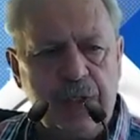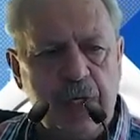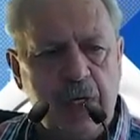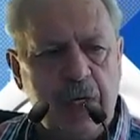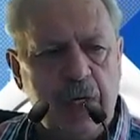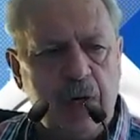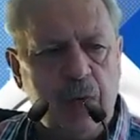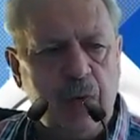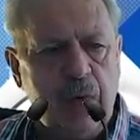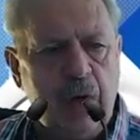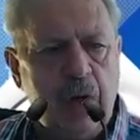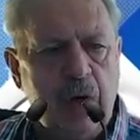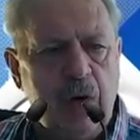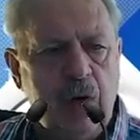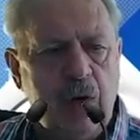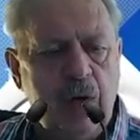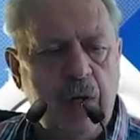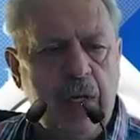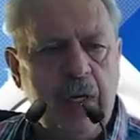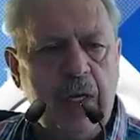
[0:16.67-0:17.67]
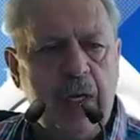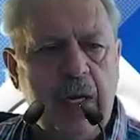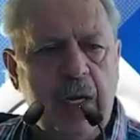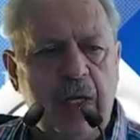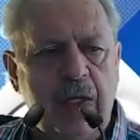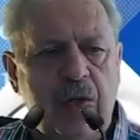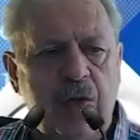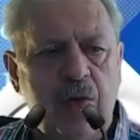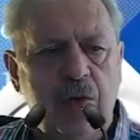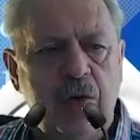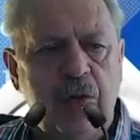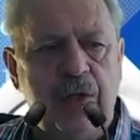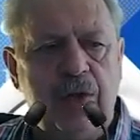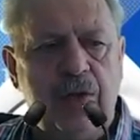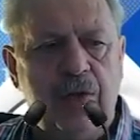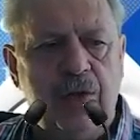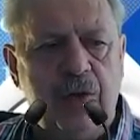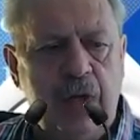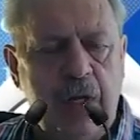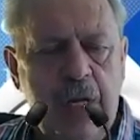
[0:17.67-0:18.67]
We are looking at unit
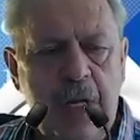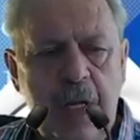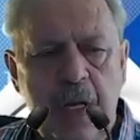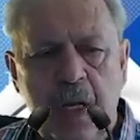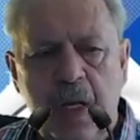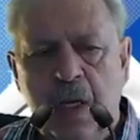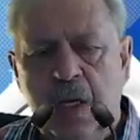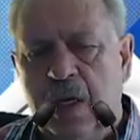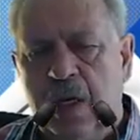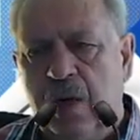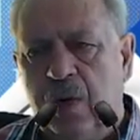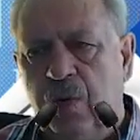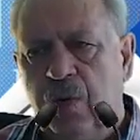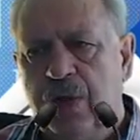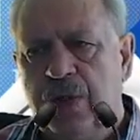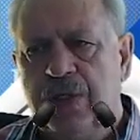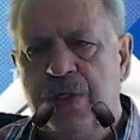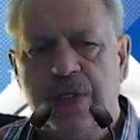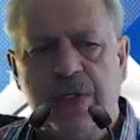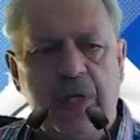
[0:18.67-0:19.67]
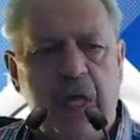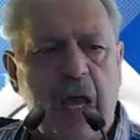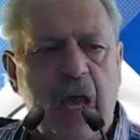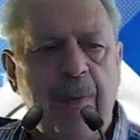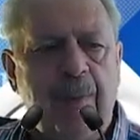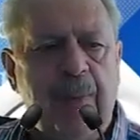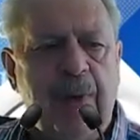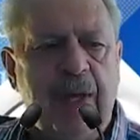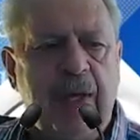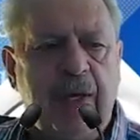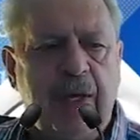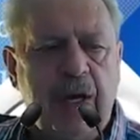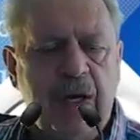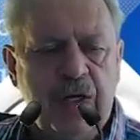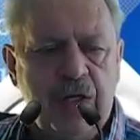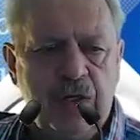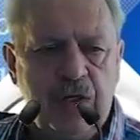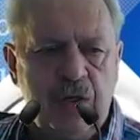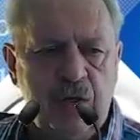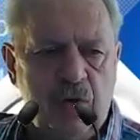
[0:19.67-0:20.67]
3, which is the
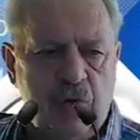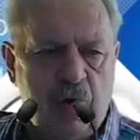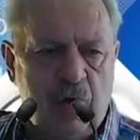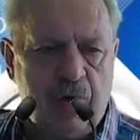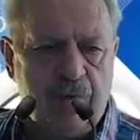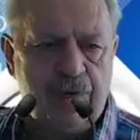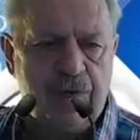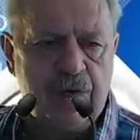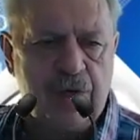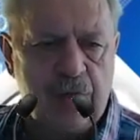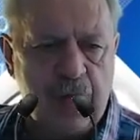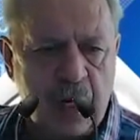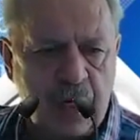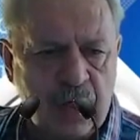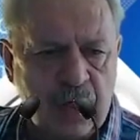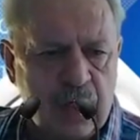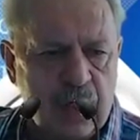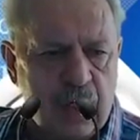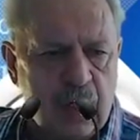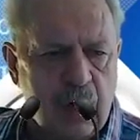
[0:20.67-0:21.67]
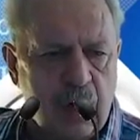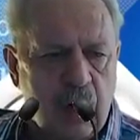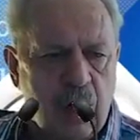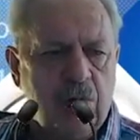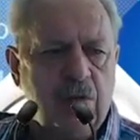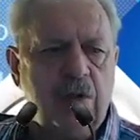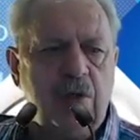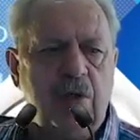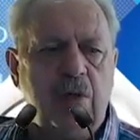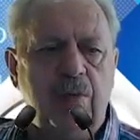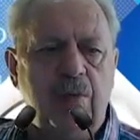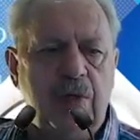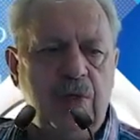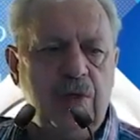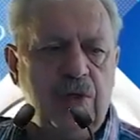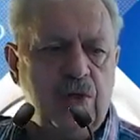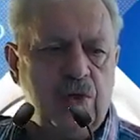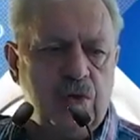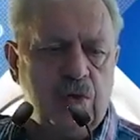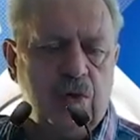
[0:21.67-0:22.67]
application of structured long-term
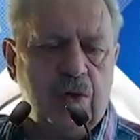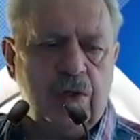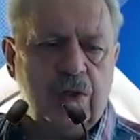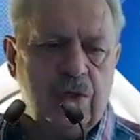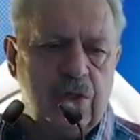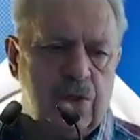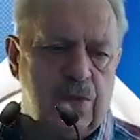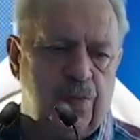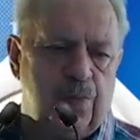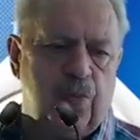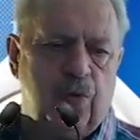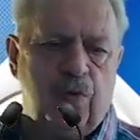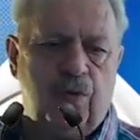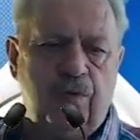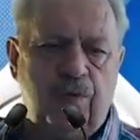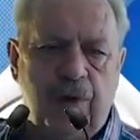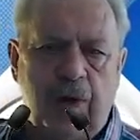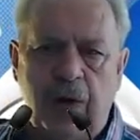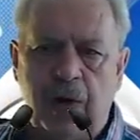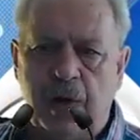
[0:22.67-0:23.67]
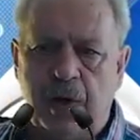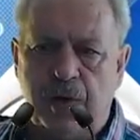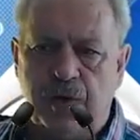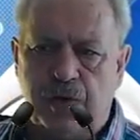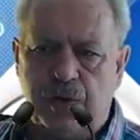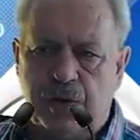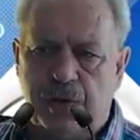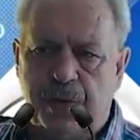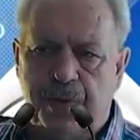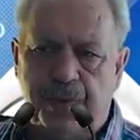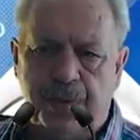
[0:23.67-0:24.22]
insurance portfolios.